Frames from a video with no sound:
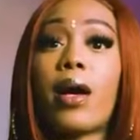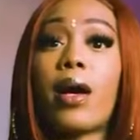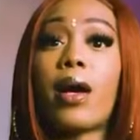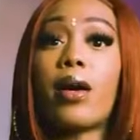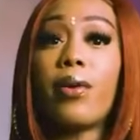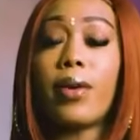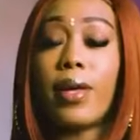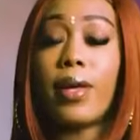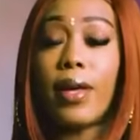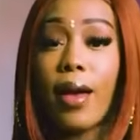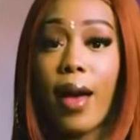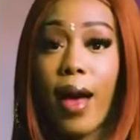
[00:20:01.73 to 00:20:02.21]

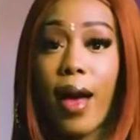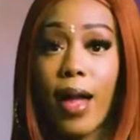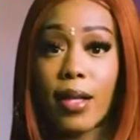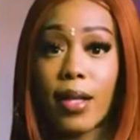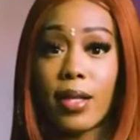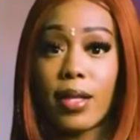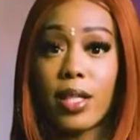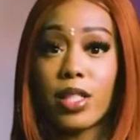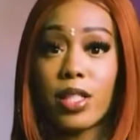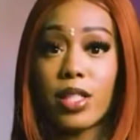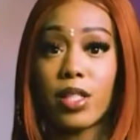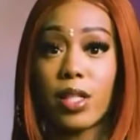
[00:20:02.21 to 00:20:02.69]
Gonna get out
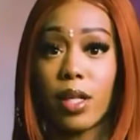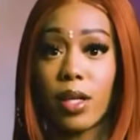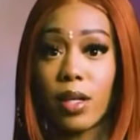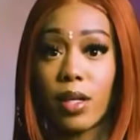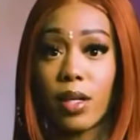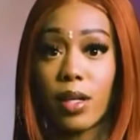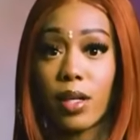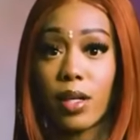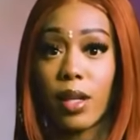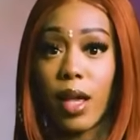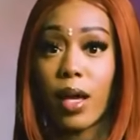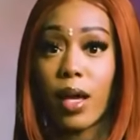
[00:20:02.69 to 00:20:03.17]
of this
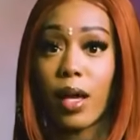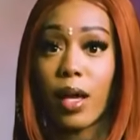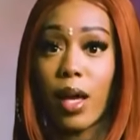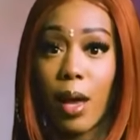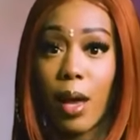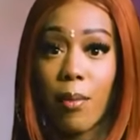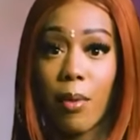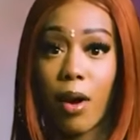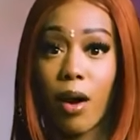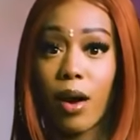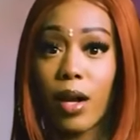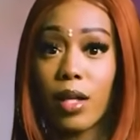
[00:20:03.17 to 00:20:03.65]
shit. Like,
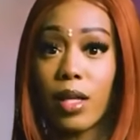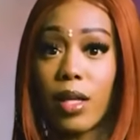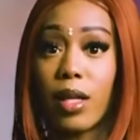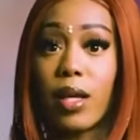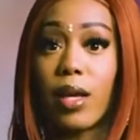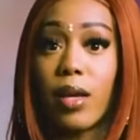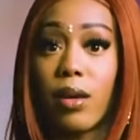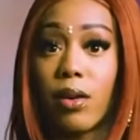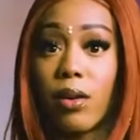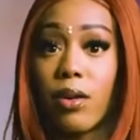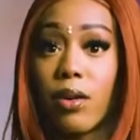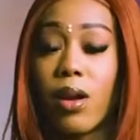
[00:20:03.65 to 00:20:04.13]
I'm already
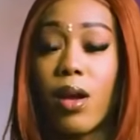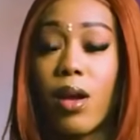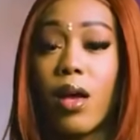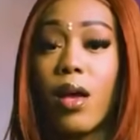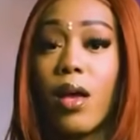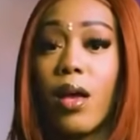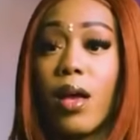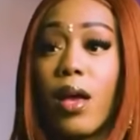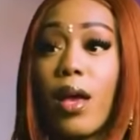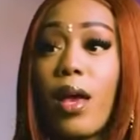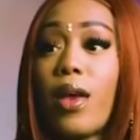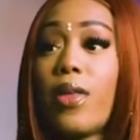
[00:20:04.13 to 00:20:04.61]
here.
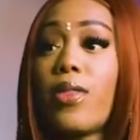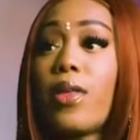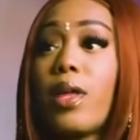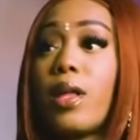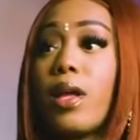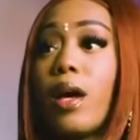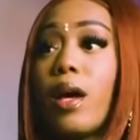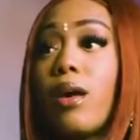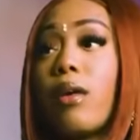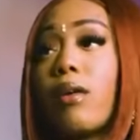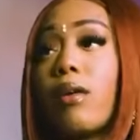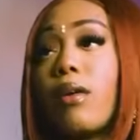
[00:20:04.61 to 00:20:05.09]
And
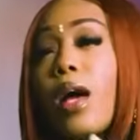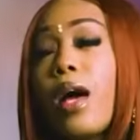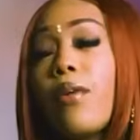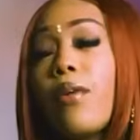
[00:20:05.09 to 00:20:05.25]
then I heard